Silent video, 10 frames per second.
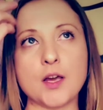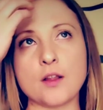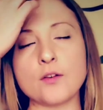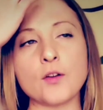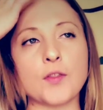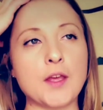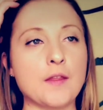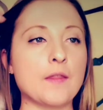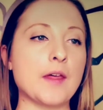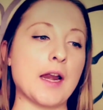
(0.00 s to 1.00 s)
another
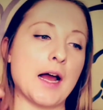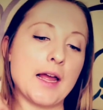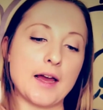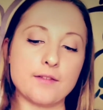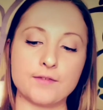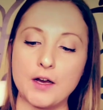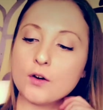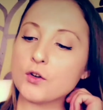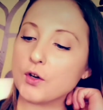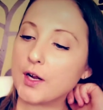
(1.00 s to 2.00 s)
thing that I have
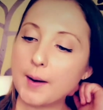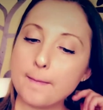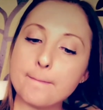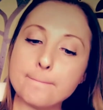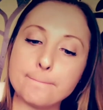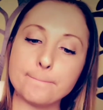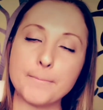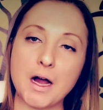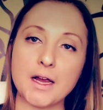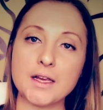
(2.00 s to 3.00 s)
found during
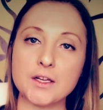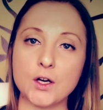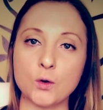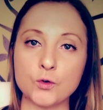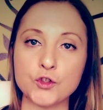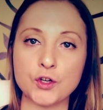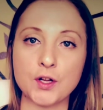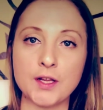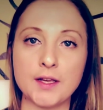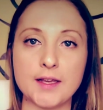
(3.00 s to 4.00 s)
my own
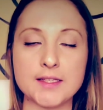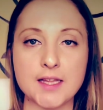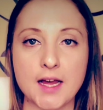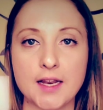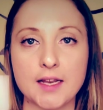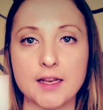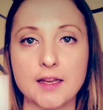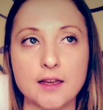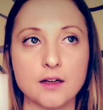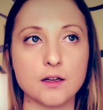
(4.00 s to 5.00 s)
journey is that
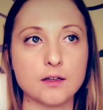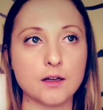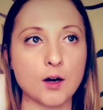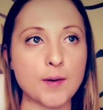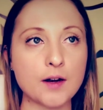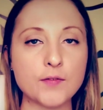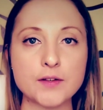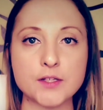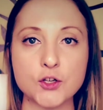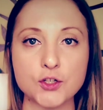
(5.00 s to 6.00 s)
our
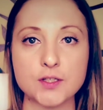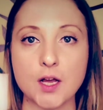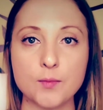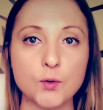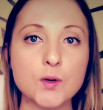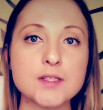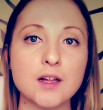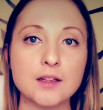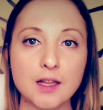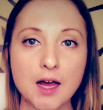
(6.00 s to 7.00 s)
manifestations come to us
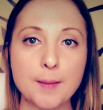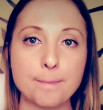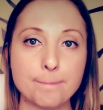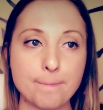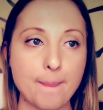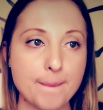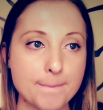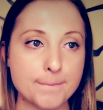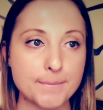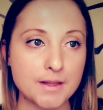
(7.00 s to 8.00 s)
a lot
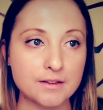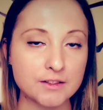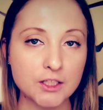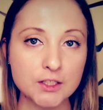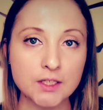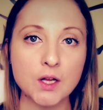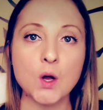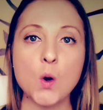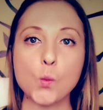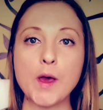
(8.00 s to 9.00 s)
easier
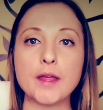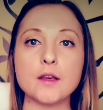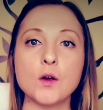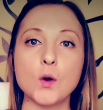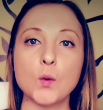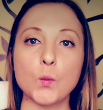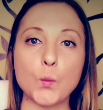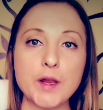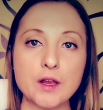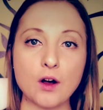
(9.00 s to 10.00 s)
when
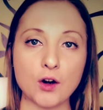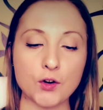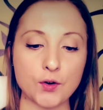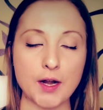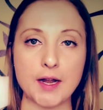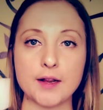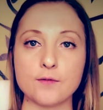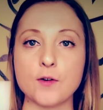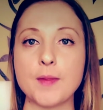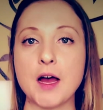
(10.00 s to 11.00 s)
we are
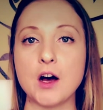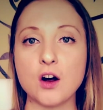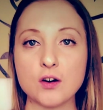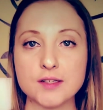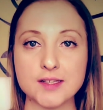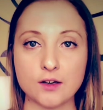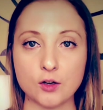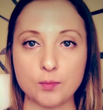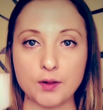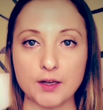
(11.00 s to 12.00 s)
creating from that
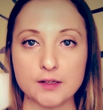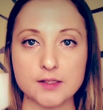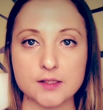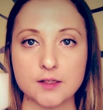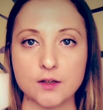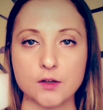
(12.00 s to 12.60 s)
heart-centered place.